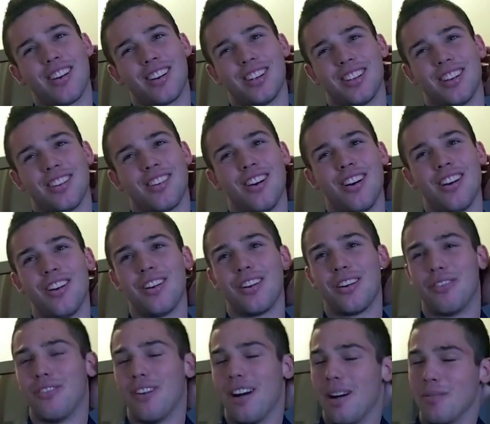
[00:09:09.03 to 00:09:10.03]
because I've got a lot
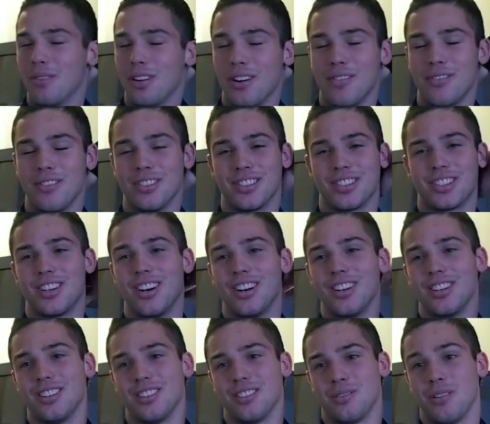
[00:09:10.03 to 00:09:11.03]
of family over in
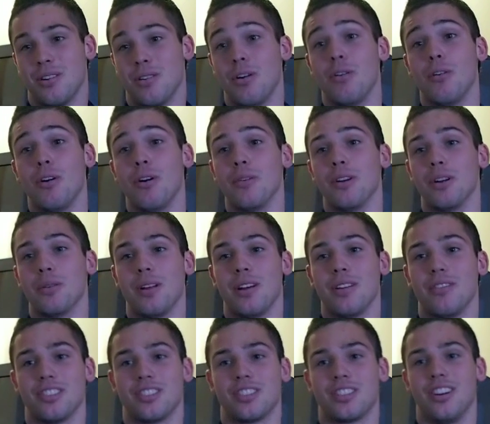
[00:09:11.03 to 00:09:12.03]
Scotland as well that want me to play
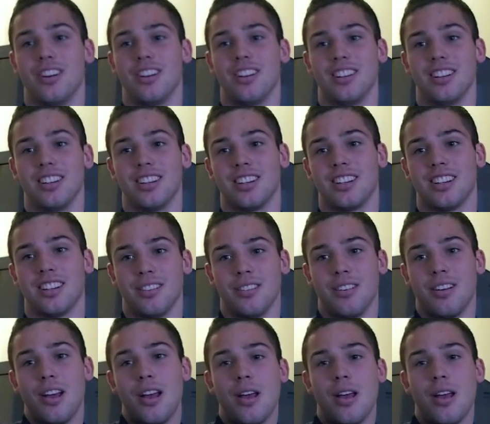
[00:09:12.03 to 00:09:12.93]
for Scotland,